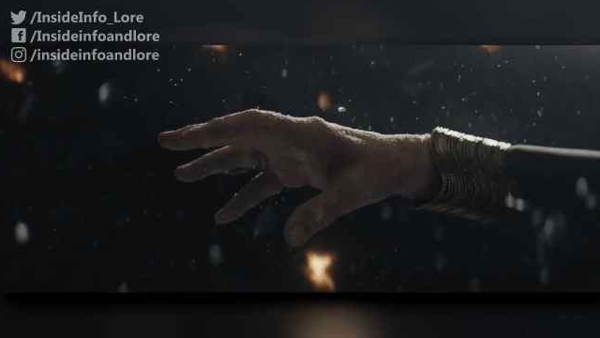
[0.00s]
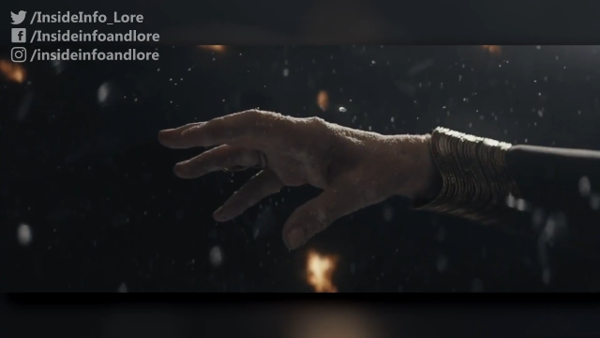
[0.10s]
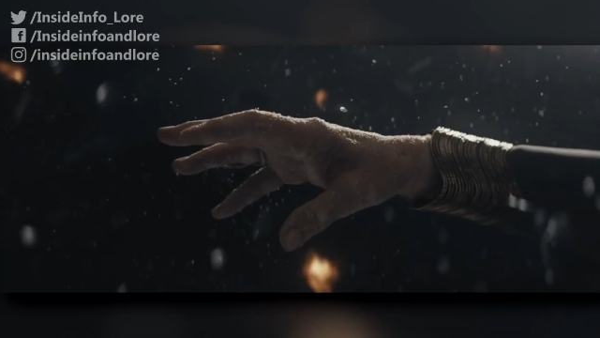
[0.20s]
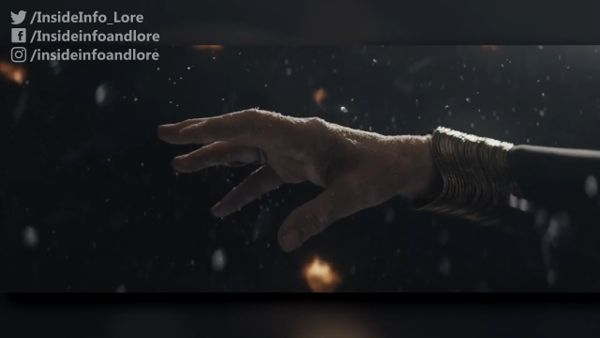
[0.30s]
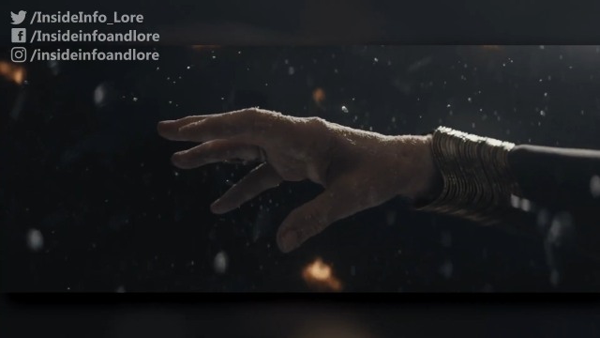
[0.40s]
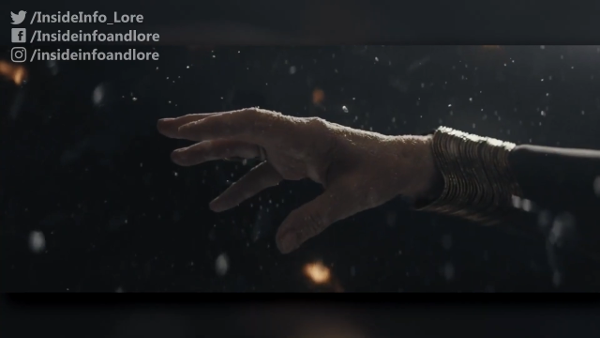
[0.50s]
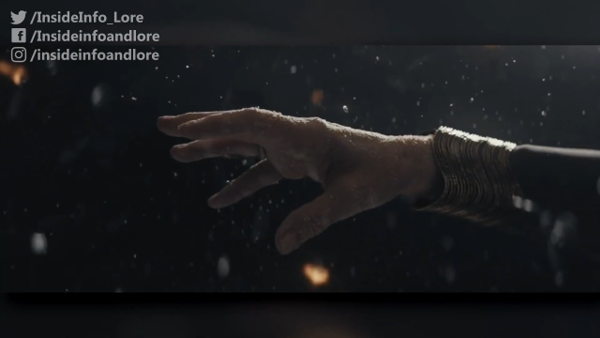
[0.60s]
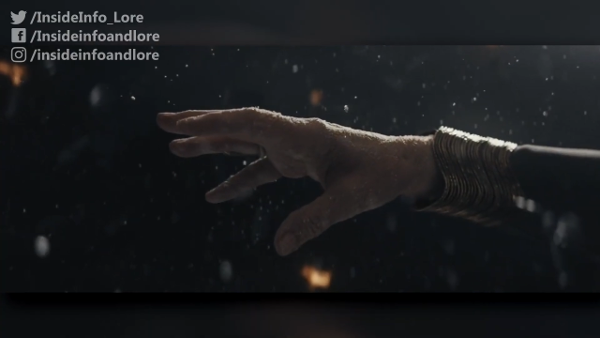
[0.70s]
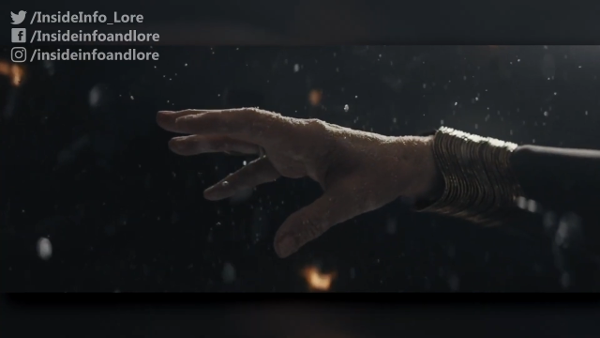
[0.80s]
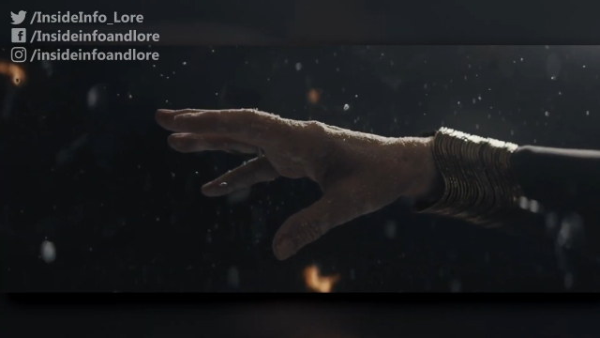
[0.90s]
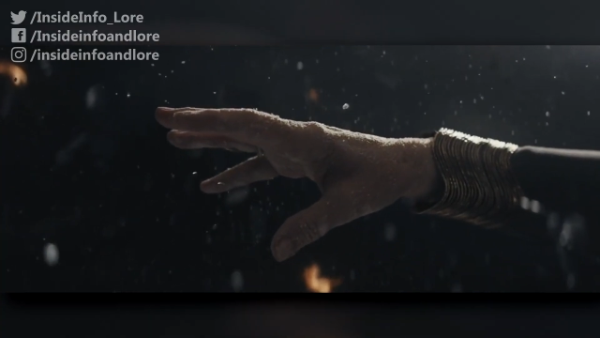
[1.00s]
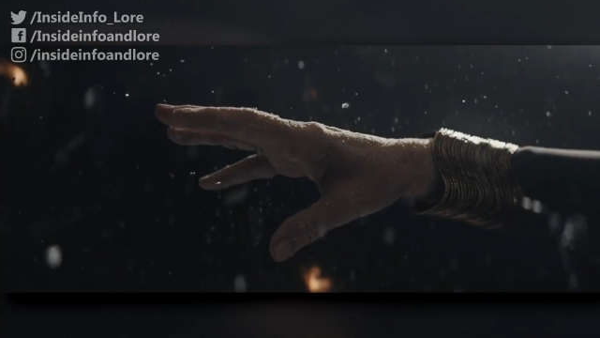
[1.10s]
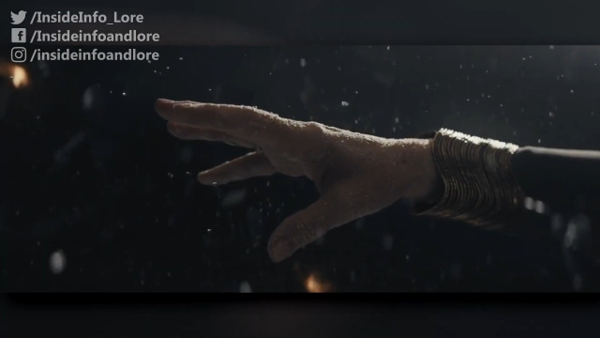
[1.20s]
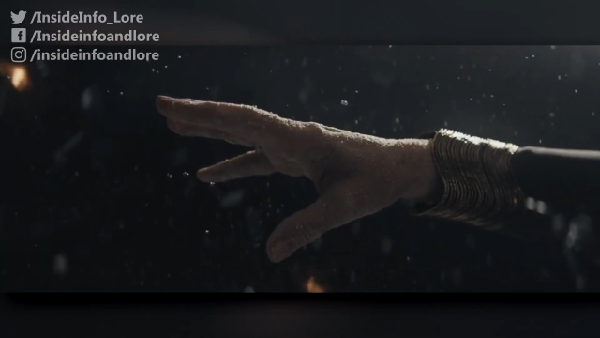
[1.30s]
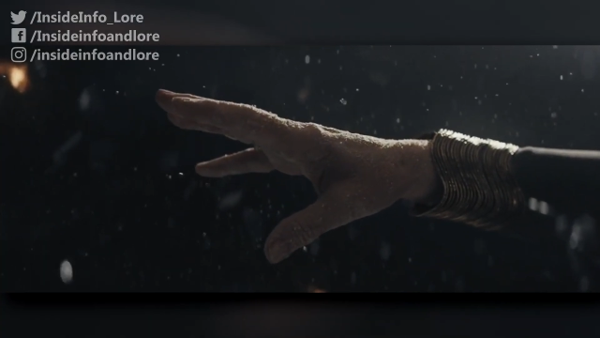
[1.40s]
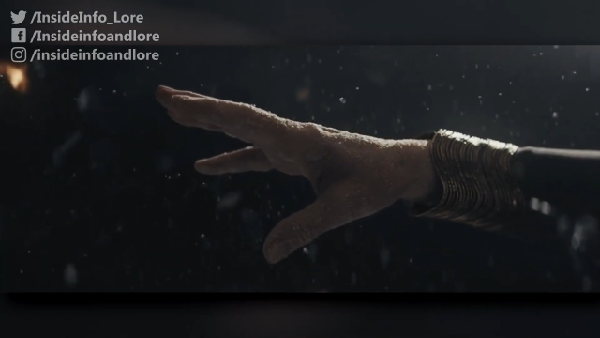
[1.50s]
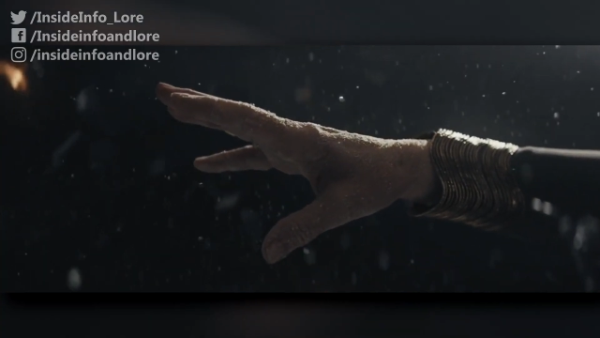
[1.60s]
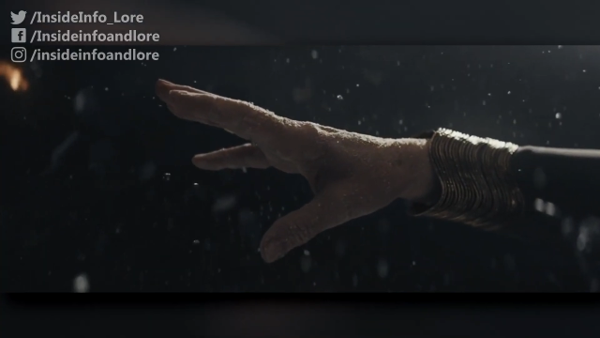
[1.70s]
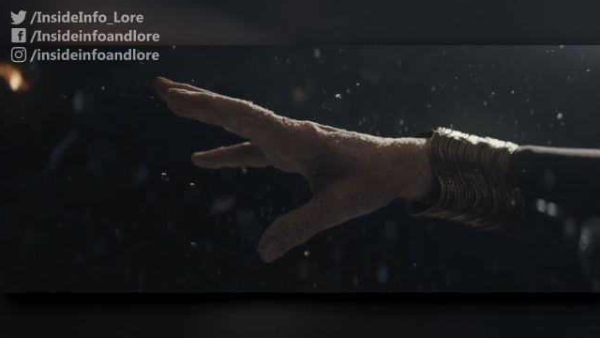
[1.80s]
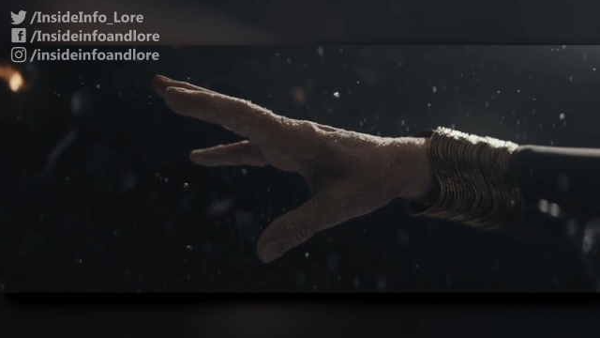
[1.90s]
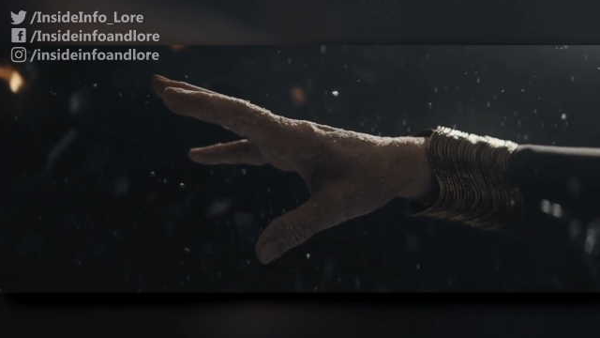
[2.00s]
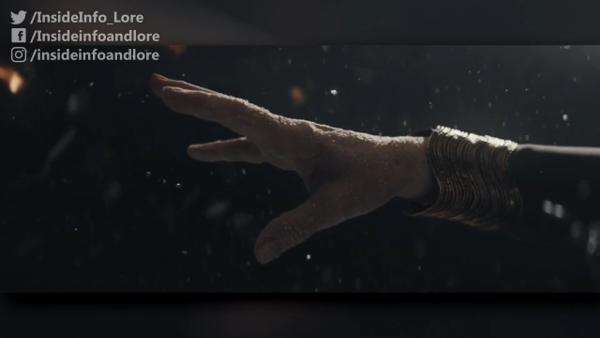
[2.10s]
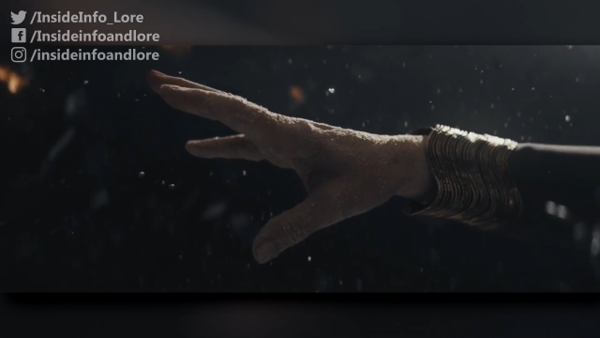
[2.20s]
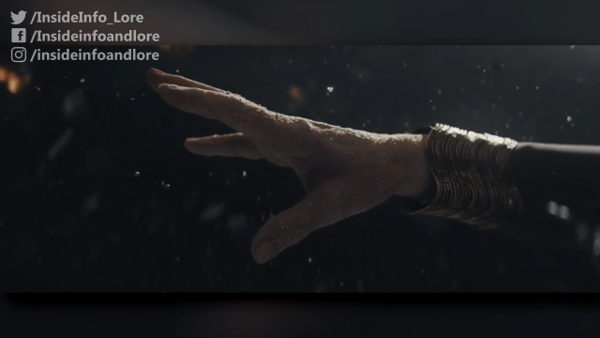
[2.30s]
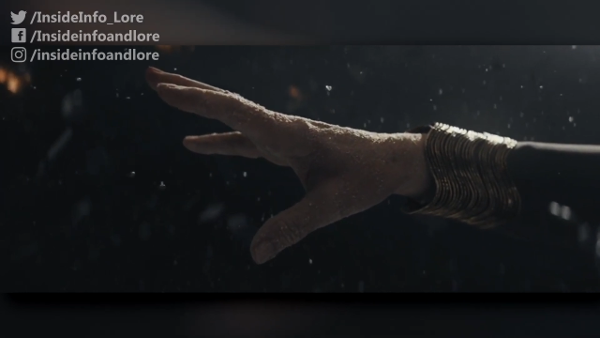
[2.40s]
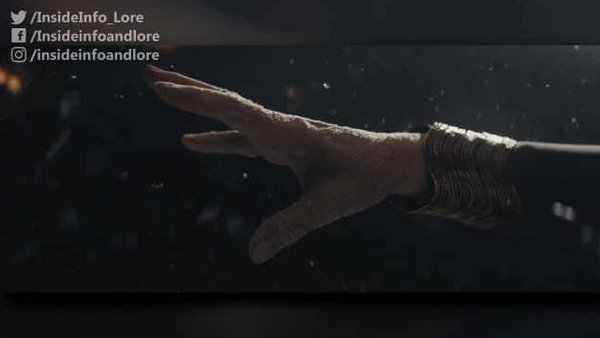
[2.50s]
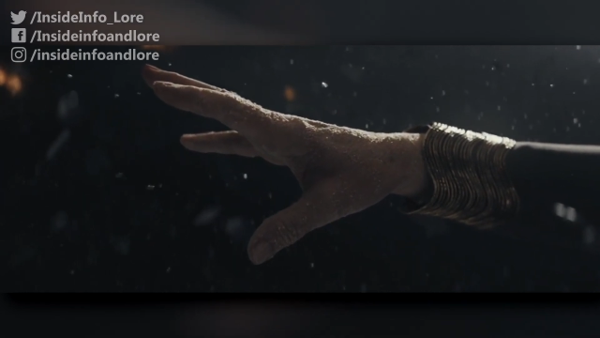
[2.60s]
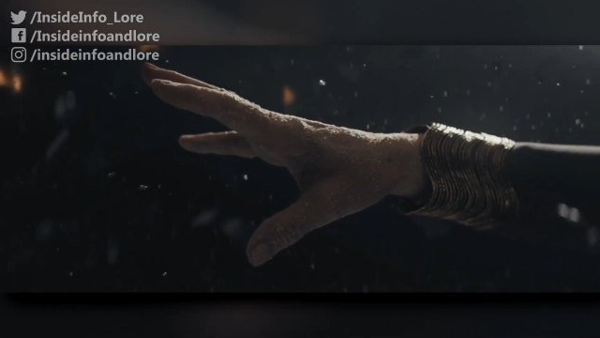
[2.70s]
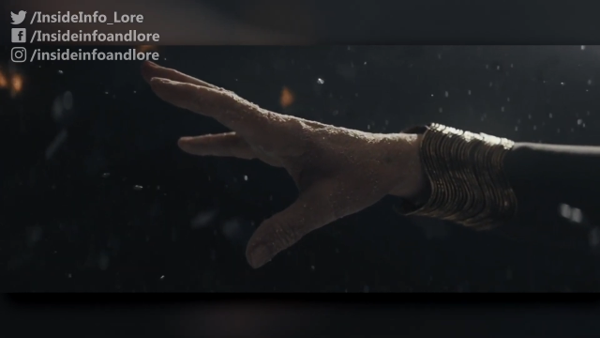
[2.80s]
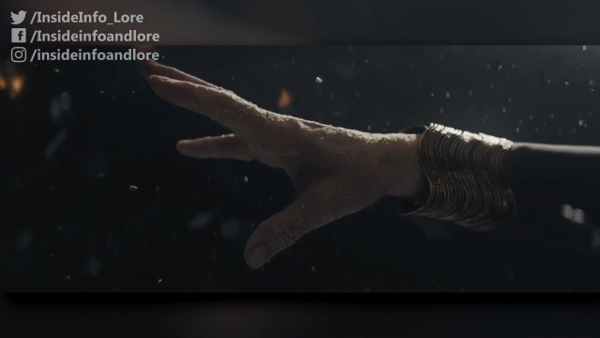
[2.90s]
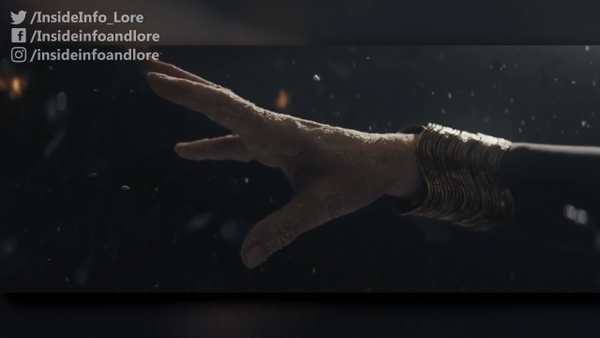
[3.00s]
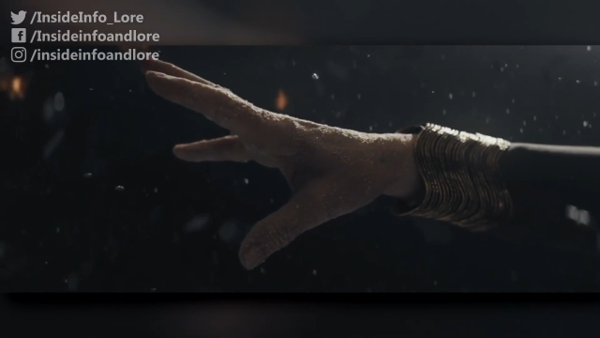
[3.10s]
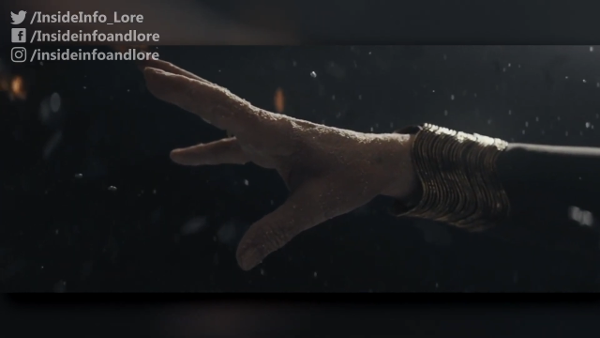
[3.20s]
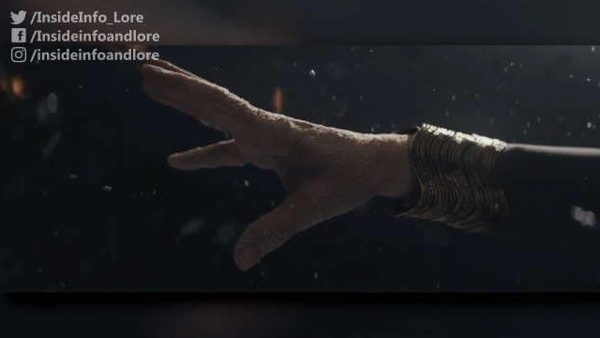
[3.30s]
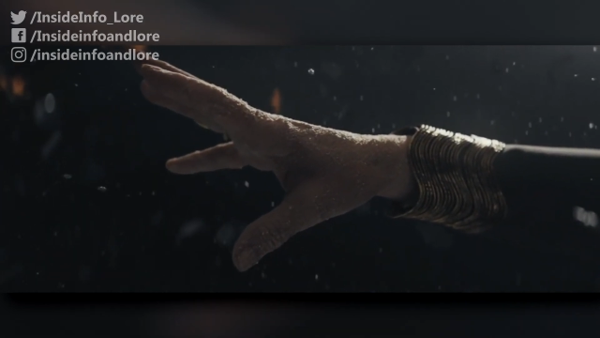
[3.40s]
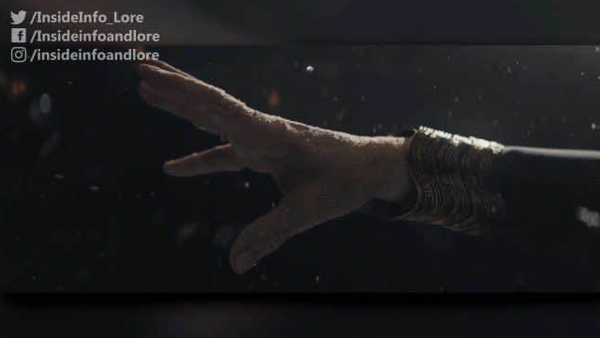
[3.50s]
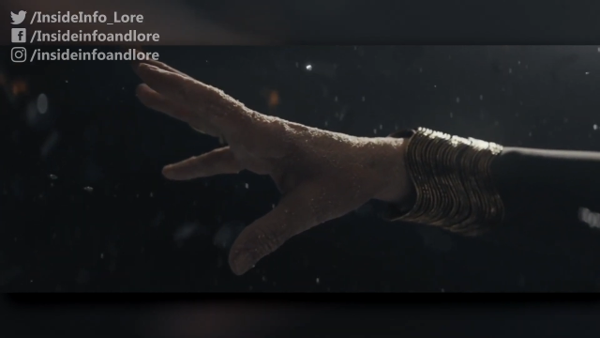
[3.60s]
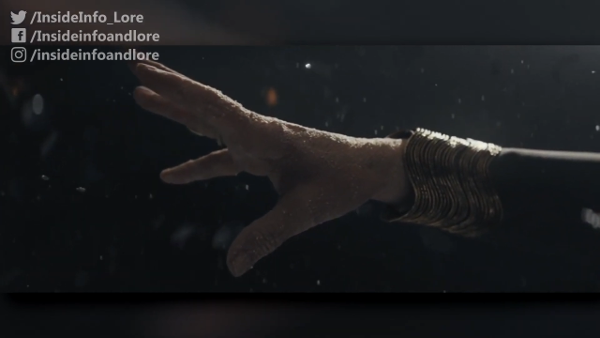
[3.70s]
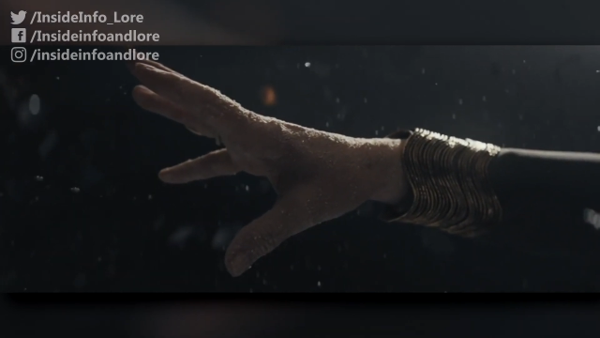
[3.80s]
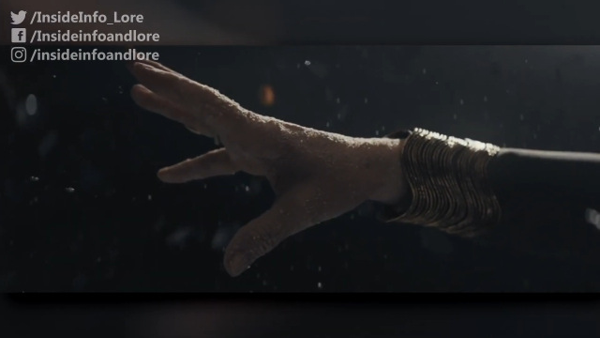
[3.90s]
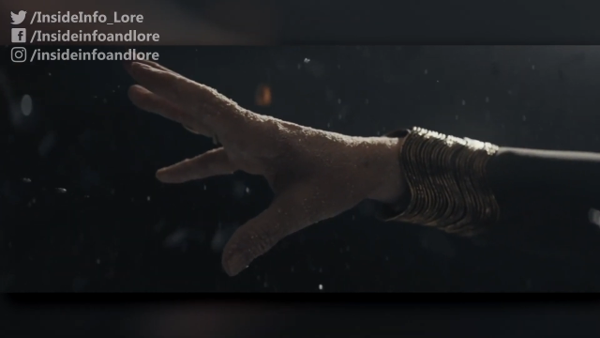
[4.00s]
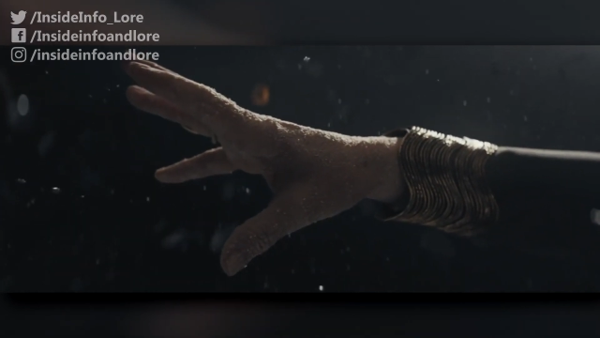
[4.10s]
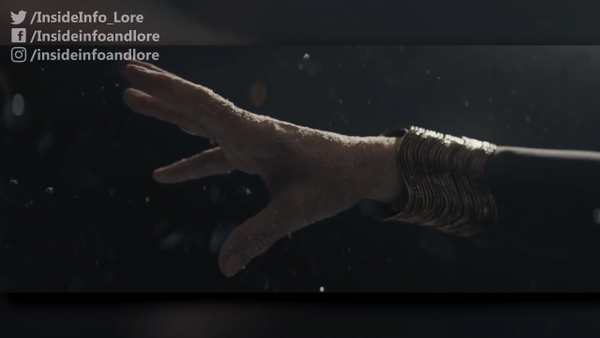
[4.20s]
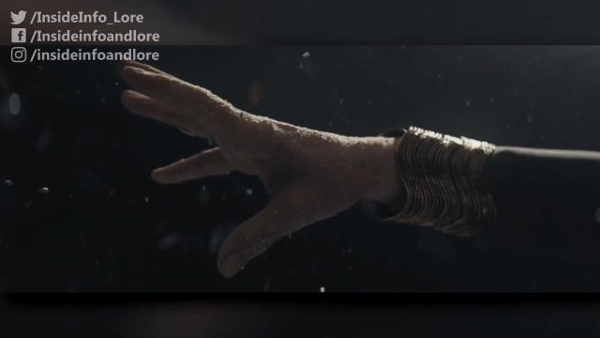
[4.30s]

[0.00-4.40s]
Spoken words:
No face is visible, so there are no lips to read.